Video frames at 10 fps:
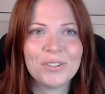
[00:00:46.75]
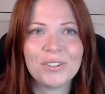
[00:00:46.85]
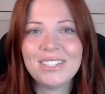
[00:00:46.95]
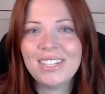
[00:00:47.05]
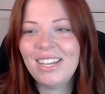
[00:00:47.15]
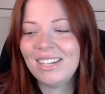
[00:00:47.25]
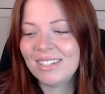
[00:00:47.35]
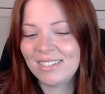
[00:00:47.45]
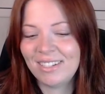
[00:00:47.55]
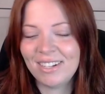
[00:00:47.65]

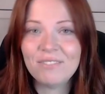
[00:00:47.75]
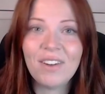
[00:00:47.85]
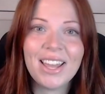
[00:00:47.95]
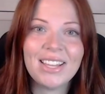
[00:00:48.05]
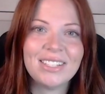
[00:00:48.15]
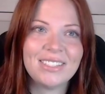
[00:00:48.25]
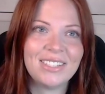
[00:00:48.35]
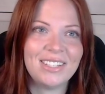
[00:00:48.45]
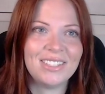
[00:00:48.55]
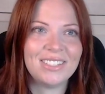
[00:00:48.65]
critiques and advice
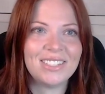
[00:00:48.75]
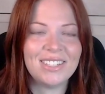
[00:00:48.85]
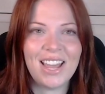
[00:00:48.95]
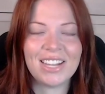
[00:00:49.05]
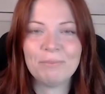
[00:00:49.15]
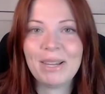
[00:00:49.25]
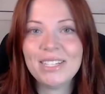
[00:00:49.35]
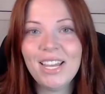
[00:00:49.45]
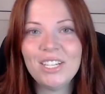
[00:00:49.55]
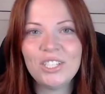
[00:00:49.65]
and
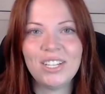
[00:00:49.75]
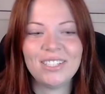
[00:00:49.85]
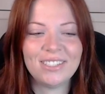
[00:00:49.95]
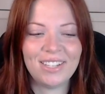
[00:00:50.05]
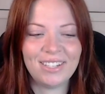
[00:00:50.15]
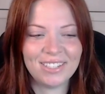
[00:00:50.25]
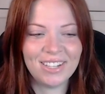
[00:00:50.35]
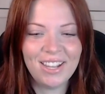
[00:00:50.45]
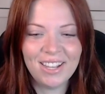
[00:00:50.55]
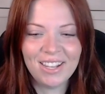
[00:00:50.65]
expectations and
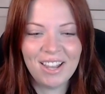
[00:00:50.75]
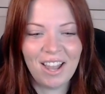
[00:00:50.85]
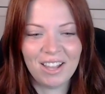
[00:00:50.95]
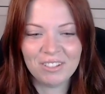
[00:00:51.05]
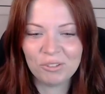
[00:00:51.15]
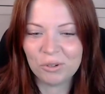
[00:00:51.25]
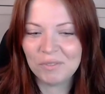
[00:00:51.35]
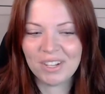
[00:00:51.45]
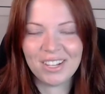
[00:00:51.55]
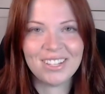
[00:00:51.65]
sort
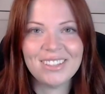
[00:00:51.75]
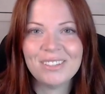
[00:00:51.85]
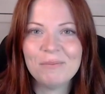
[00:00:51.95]
of a